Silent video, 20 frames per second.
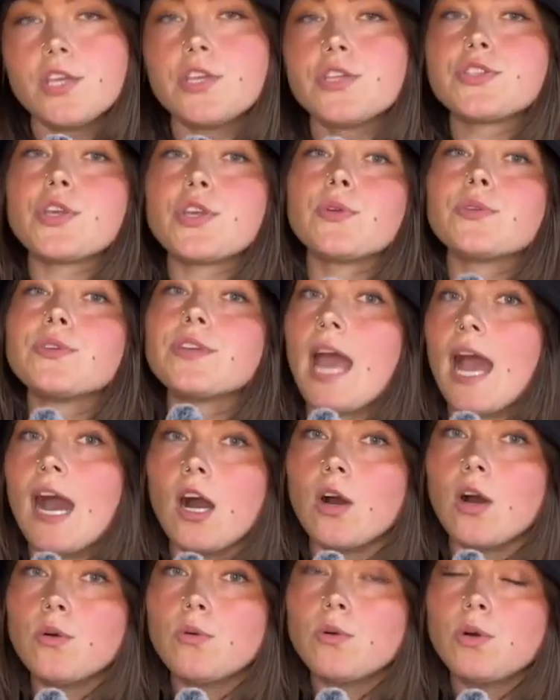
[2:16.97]
So
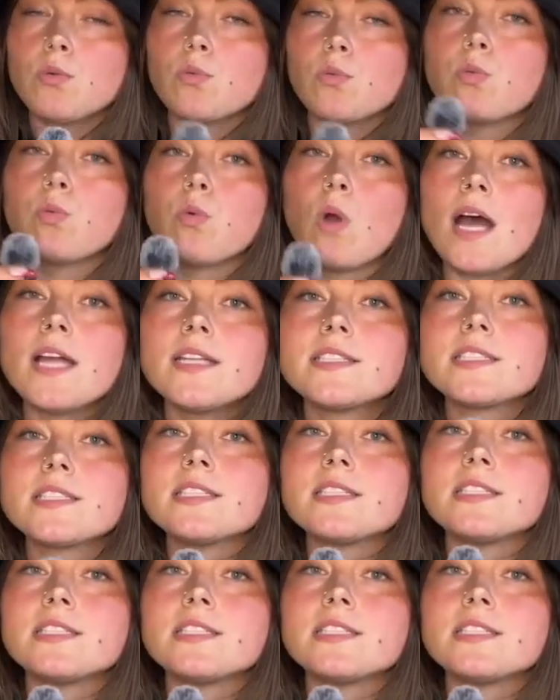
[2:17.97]
now, what